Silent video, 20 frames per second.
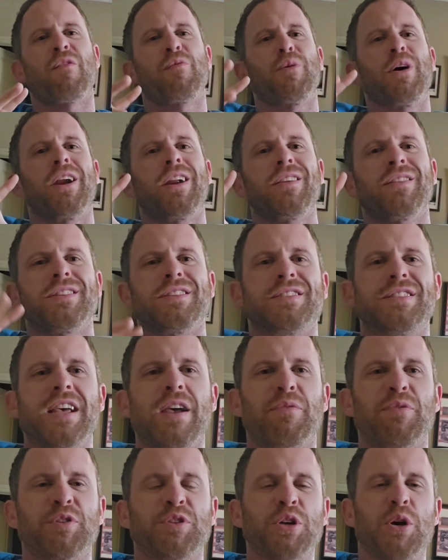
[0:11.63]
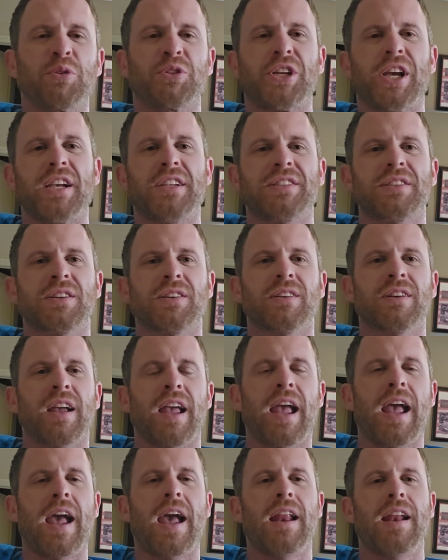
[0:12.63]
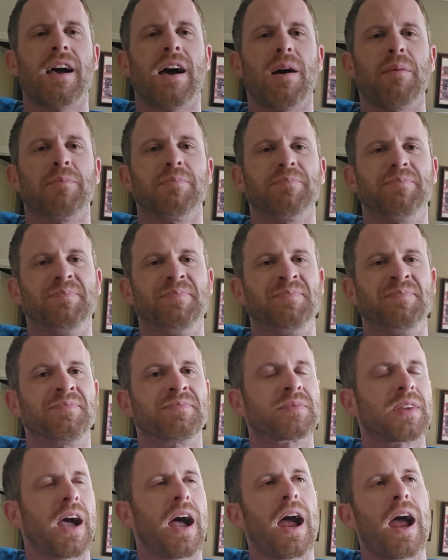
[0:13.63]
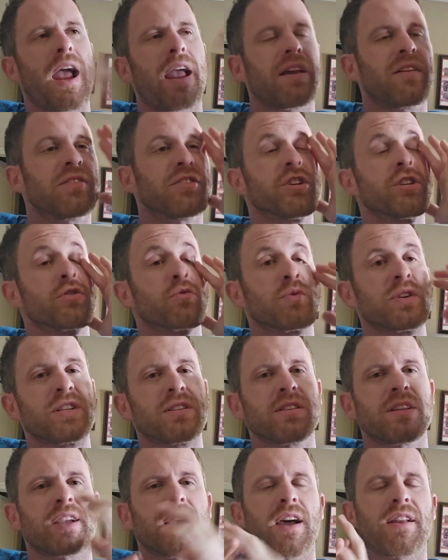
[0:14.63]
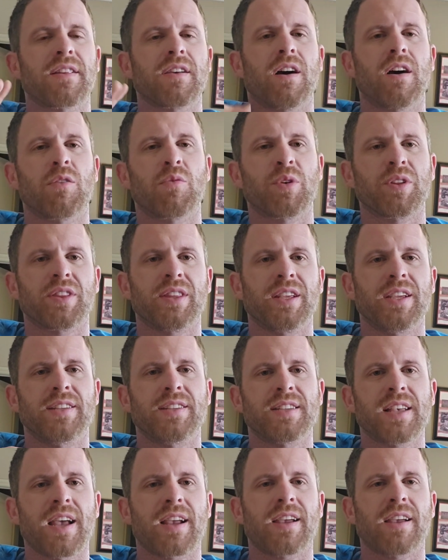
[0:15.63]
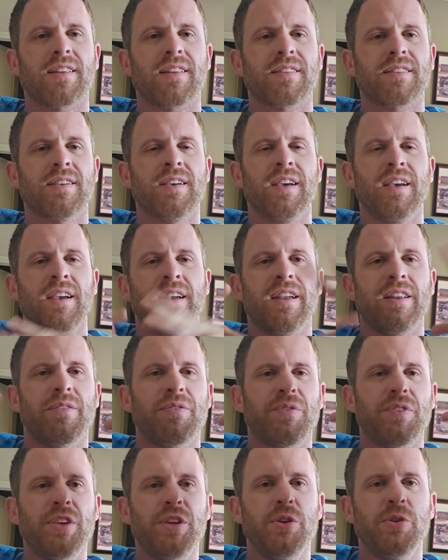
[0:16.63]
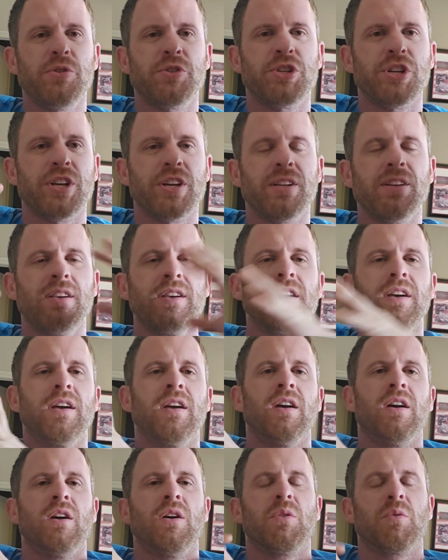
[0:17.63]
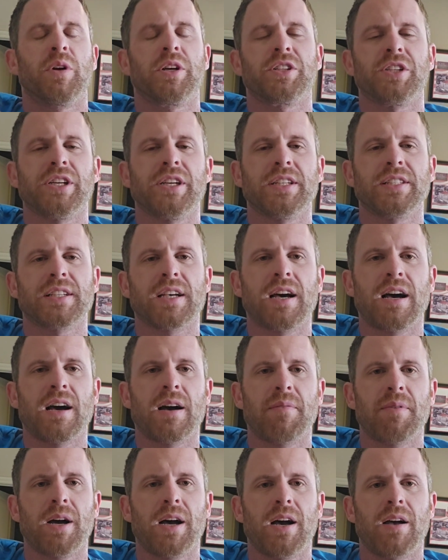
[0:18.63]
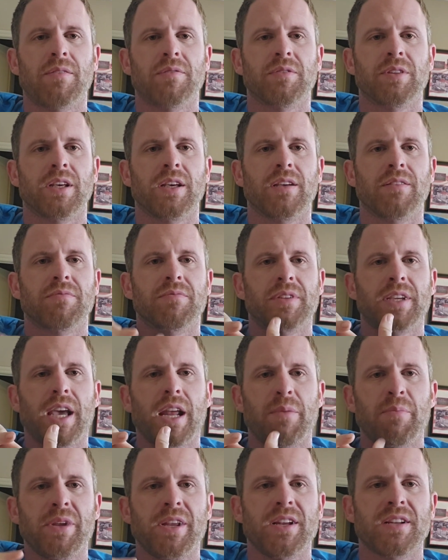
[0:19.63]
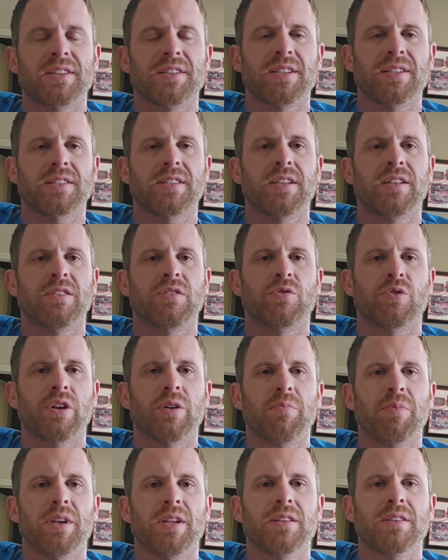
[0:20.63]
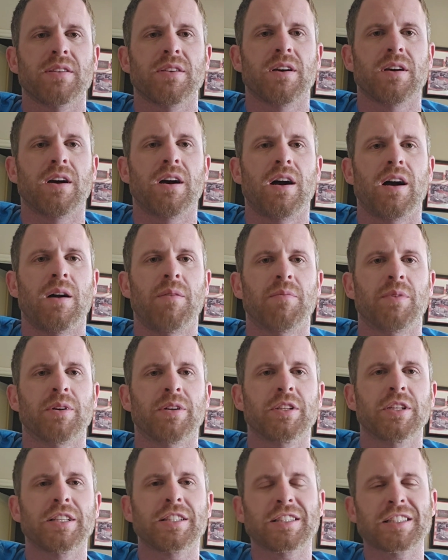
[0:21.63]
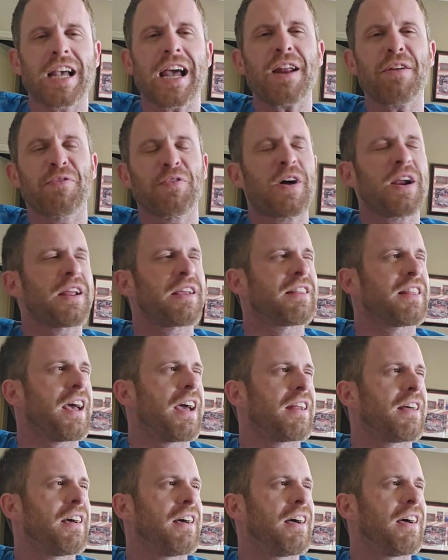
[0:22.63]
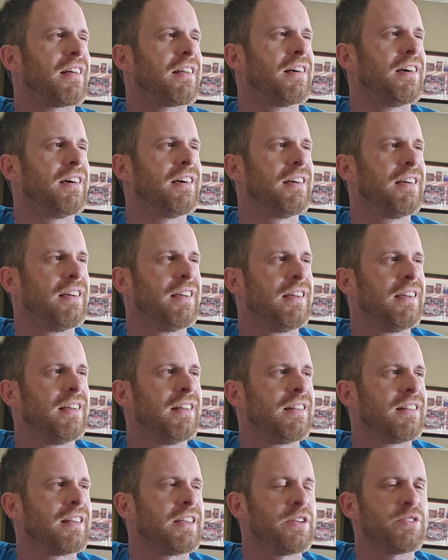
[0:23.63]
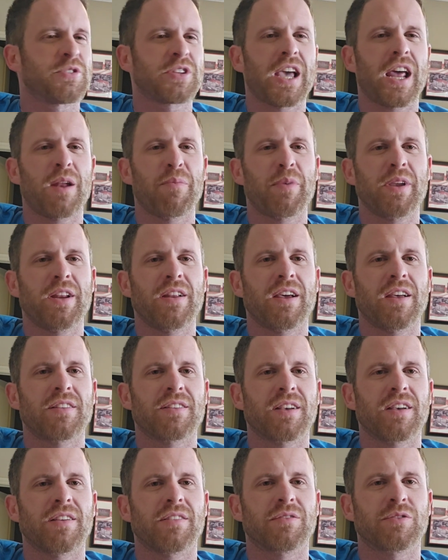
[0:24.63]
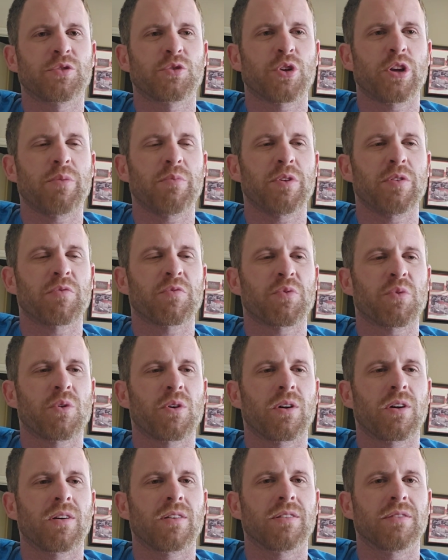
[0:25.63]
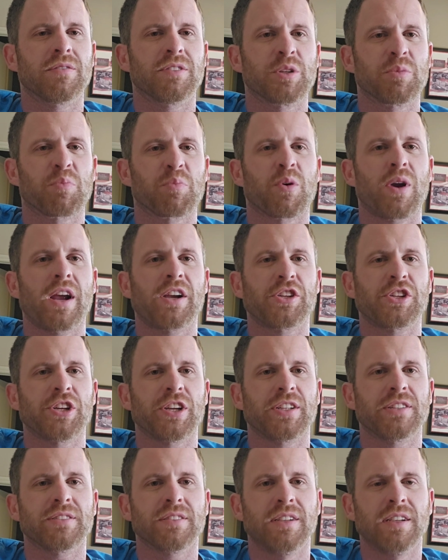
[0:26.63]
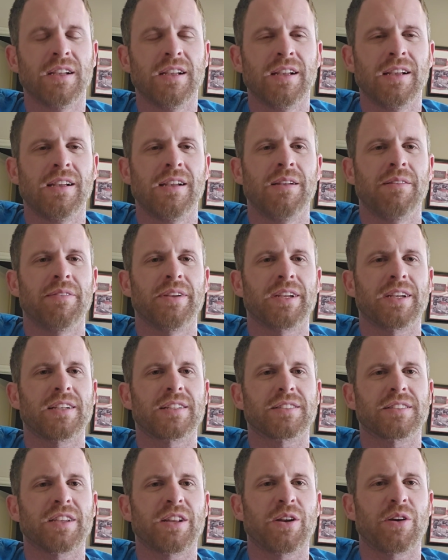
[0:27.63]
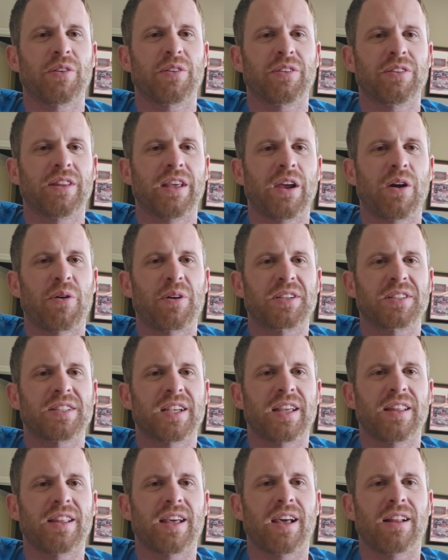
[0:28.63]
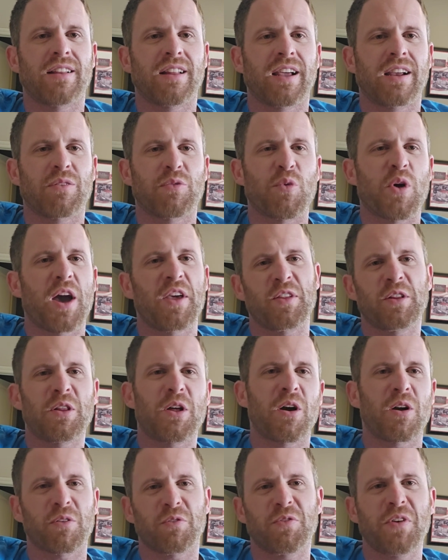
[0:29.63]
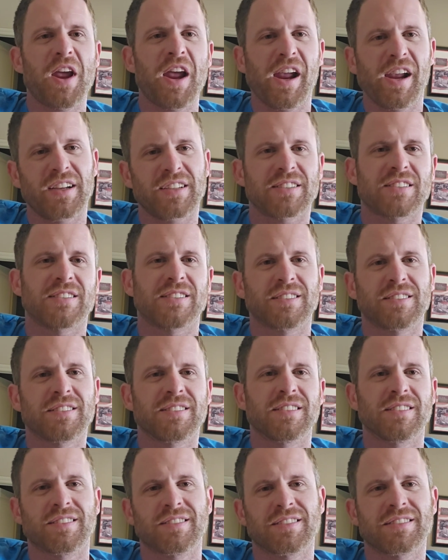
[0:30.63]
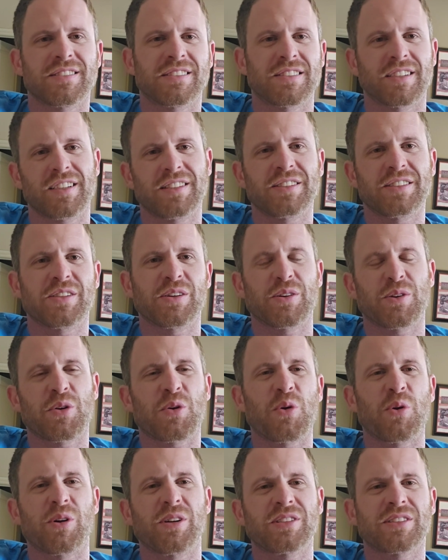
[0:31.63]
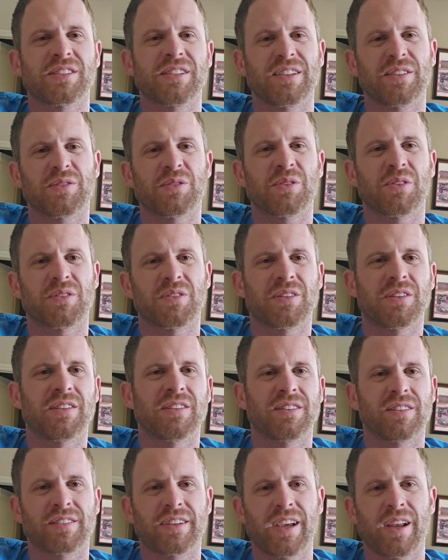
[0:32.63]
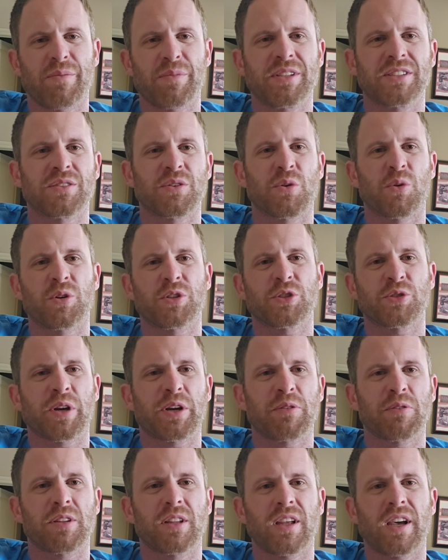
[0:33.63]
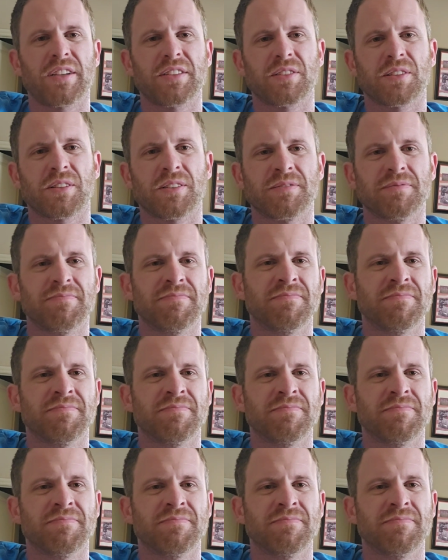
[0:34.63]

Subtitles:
everybody? This is Dave with No Chaser, and I just recently got done with the second infusion, which is the Ketamine Assisted Treatment. It's kind of funny that they use ketamine as a treatment for depression, because, you know, they always say that, like, why the long face? Because you're a horse, and ketamine's a horse tranquilizer.